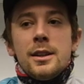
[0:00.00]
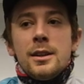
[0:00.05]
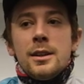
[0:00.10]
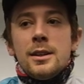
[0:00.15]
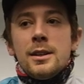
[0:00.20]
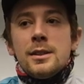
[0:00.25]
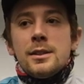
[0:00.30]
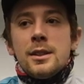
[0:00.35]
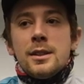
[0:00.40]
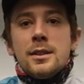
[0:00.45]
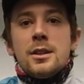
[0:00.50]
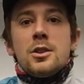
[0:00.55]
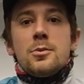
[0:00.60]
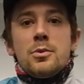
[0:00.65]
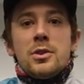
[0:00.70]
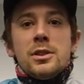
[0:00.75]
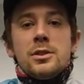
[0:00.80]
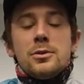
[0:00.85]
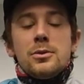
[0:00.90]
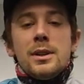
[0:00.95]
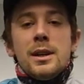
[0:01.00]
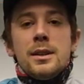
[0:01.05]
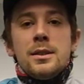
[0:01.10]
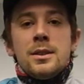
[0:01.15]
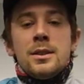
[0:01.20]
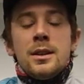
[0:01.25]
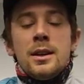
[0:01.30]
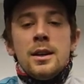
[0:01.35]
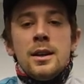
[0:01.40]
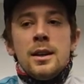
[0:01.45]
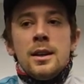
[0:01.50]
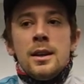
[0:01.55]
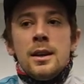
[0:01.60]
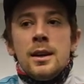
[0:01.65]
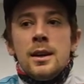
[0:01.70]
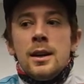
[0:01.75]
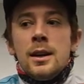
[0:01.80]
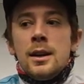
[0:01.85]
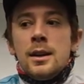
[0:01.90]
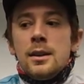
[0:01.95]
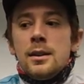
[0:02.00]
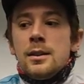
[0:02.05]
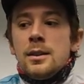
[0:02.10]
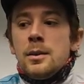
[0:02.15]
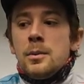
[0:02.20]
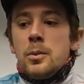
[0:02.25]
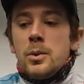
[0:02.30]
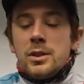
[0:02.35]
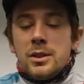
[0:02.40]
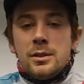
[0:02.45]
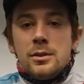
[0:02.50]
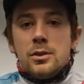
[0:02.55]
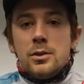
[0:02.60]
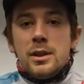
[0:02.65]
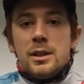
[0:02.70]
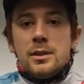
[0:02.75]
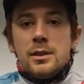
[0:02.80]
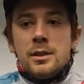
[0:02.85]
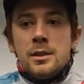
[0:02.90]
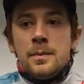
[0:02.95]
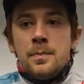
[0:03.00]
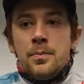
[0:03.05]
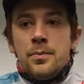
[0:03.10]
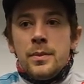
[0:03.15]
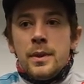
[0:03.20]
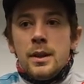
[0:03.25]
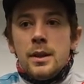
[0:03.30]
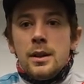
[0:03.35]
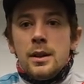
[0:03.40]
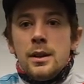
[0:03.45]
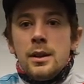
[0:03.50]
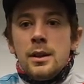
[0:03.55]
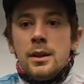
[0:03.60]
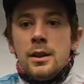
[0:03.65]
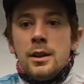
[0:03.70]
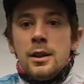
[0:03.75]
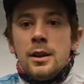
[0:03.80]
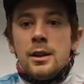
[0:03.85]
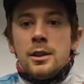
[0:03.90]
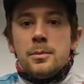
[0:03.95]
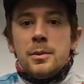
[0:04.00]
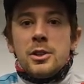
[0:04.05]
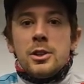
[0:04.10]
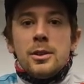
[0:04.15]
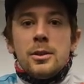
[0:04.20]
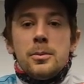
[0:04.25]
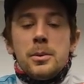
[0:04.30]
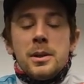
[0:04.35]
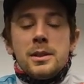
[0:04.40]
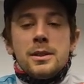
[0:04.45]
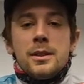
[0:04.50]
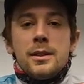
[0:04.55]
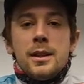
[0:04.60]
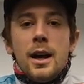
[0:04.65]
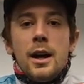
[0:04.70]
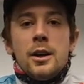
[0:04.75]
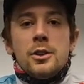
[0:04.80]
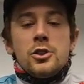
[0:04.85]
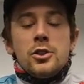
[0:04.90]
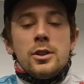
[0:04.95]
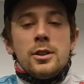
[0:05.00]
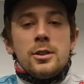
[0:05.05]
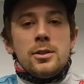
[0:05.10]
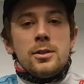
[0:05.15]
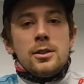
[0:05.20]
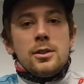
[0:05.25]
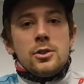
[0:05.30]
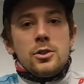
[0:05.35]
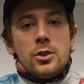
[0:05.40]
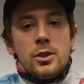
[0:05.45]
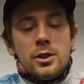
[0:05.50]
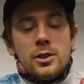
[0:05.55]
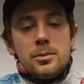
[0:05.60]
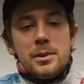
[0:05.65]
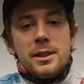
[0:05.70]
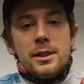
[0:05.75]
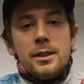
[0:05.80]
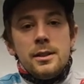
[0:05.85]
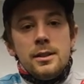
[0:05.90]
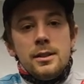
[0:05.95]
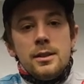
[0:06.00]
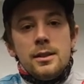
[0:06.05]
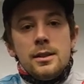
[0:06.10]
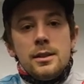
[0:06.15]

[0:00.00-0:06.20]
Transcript: uh, the, the, sprint race uh, was interesting, uh, especially with the tire choice, choice we did.